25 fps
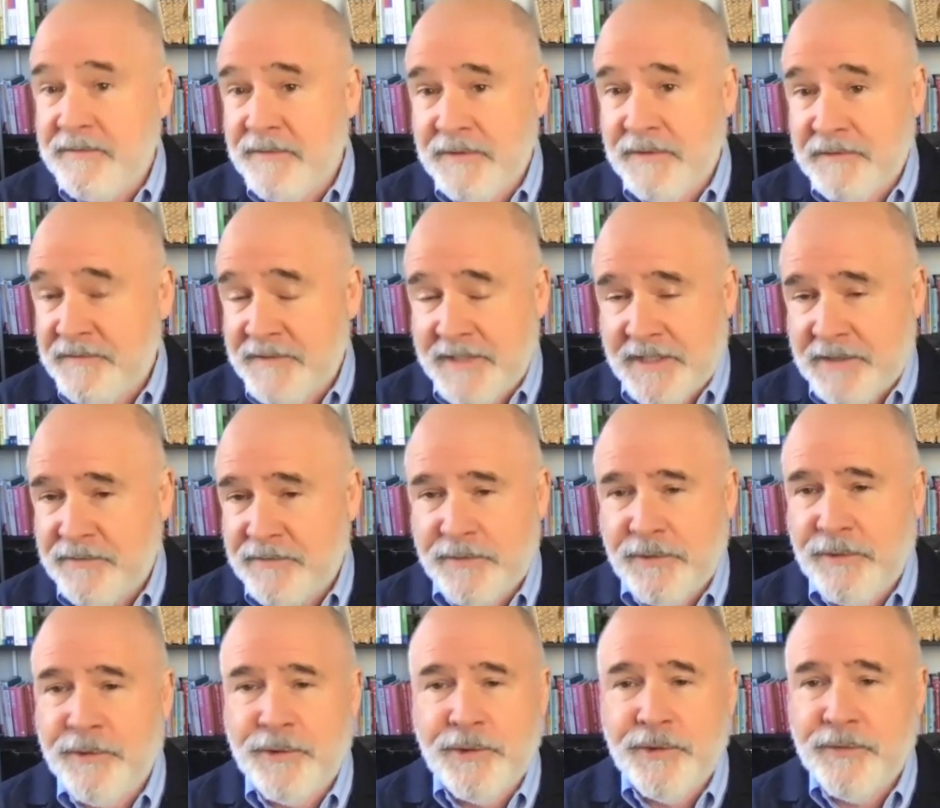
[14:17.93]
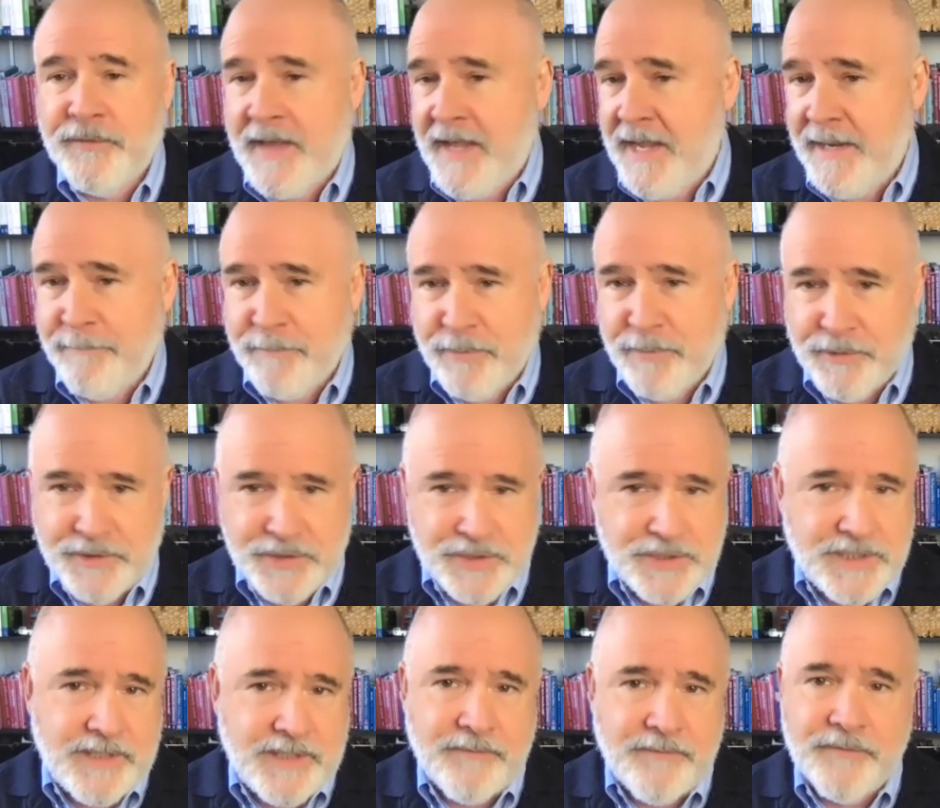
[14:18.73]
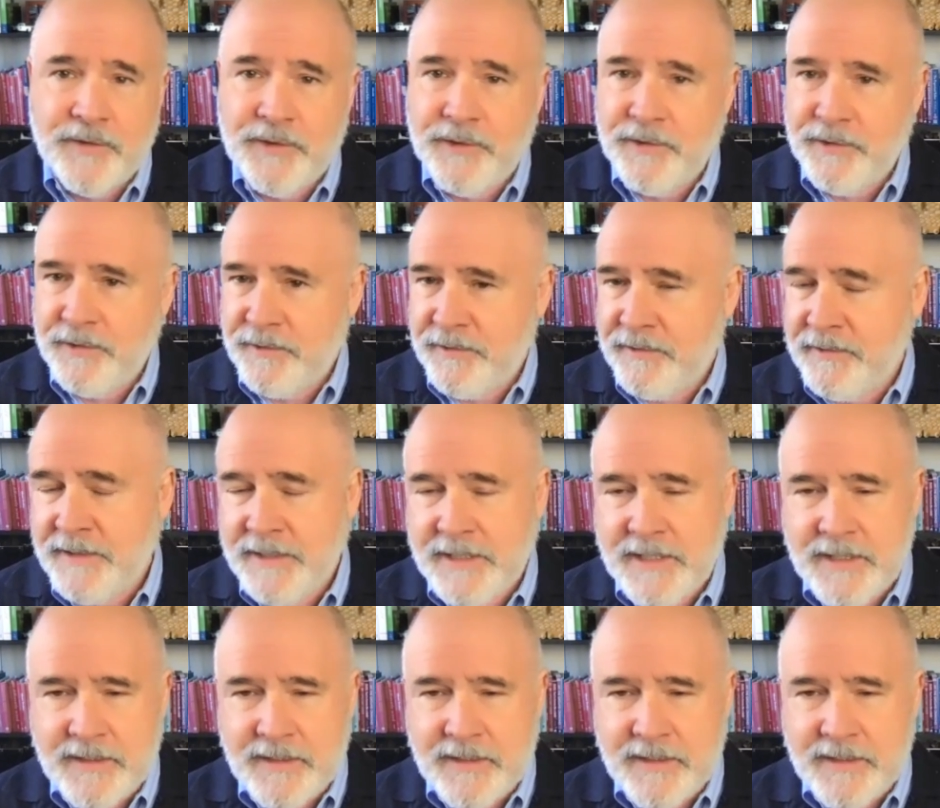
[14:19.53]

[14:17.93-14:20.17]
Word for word: the stickler the hyperachiever